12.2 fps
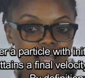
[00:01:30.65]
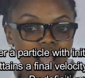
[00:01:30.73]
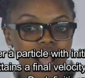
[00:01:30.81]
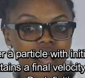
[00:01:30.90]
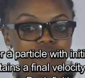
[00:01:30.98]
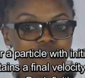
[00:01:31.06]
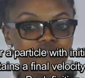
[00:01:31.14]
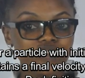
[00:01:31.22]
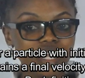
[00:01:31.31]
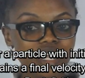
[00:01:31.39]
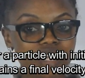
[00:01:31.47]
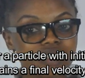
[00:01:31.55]
And
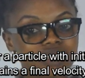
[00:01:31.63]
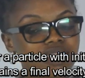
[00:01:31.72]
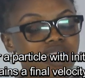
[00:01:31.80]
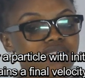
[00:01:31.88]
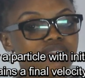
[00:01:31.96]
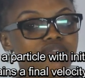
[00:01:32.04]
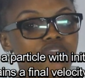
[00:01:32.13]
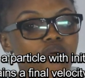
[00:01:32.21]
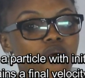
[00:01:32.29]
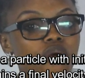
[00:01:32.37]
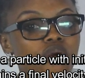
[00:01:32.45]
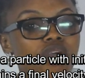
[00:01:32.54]
v stands
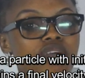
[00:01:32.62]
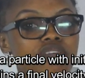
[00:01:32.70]
for